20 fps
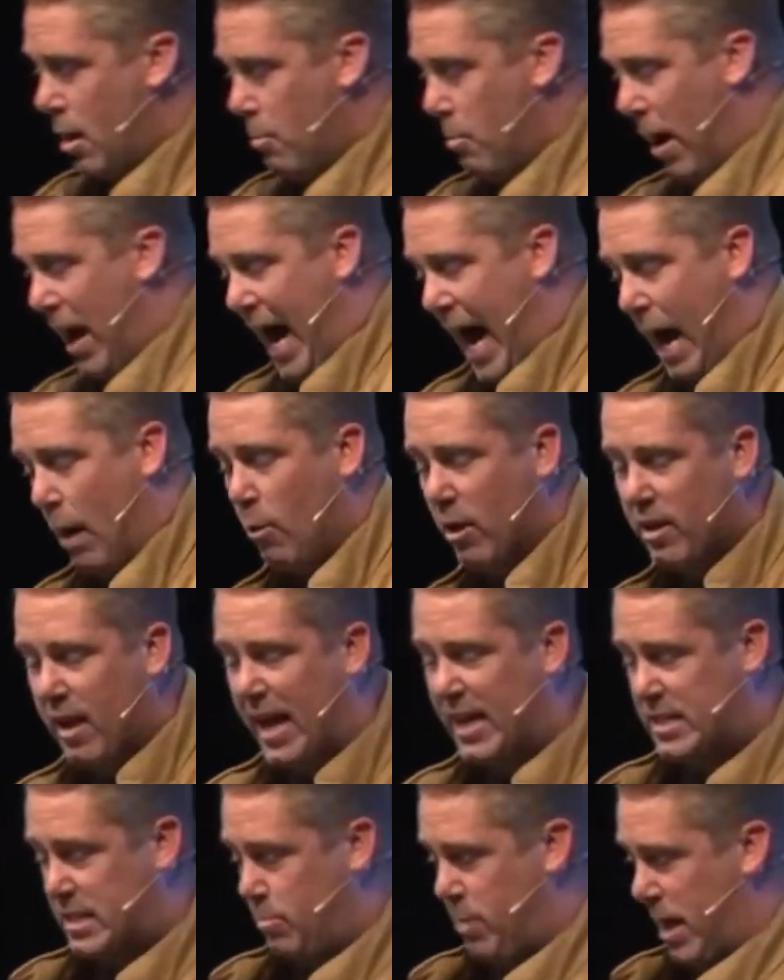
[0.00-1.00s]
but I would
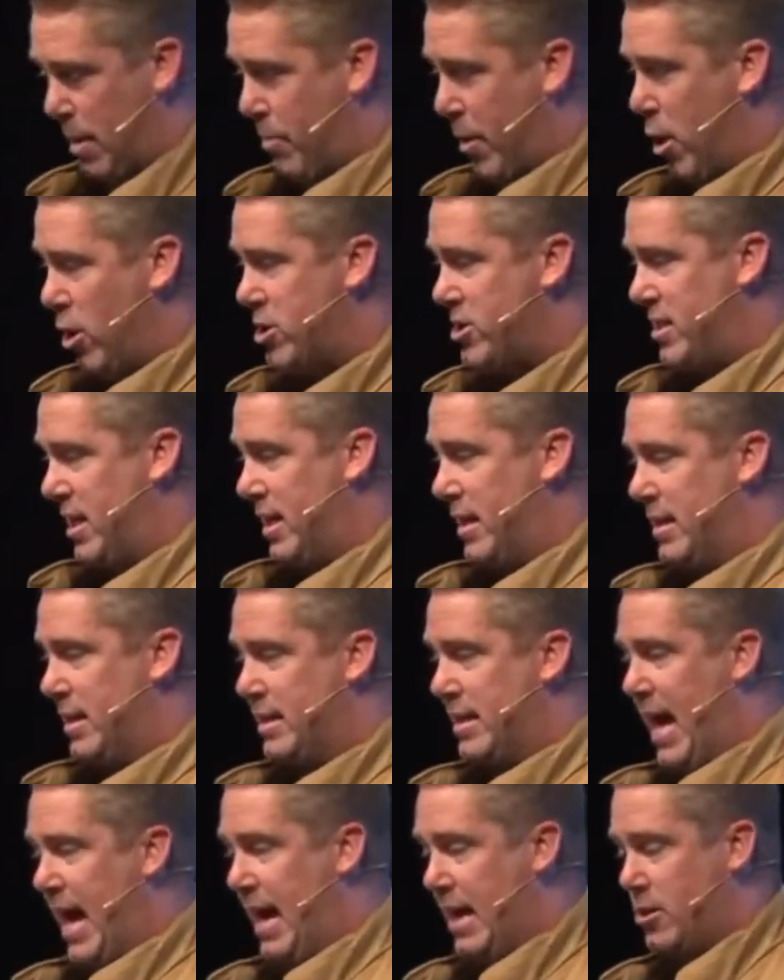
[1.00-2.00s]
like to be a person
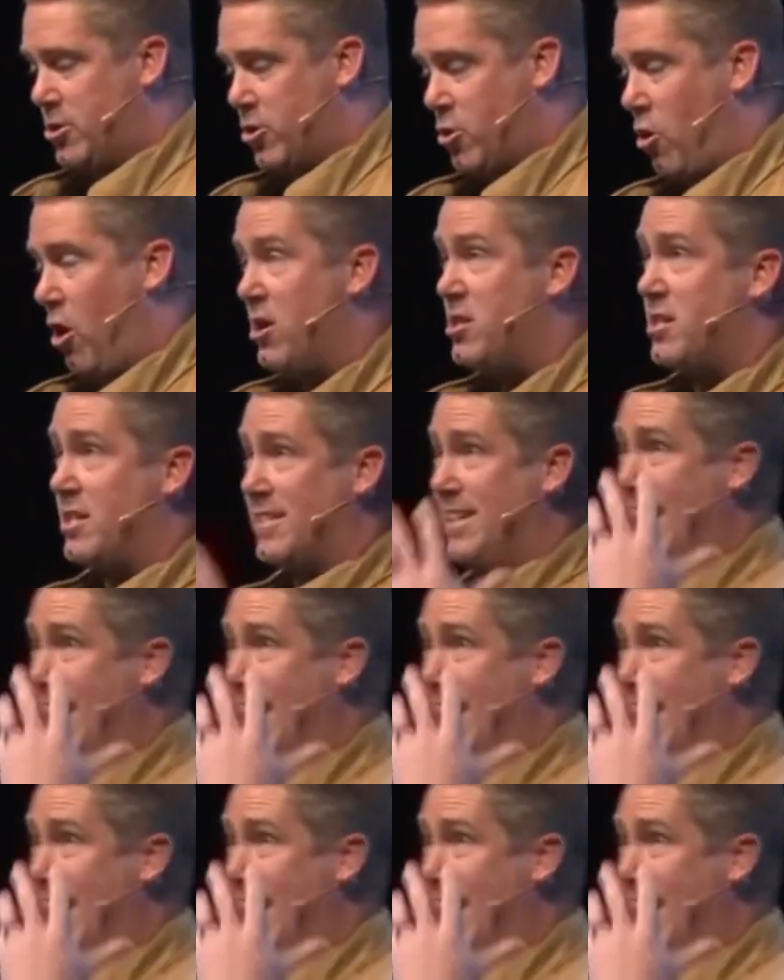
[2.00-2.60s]
that trusts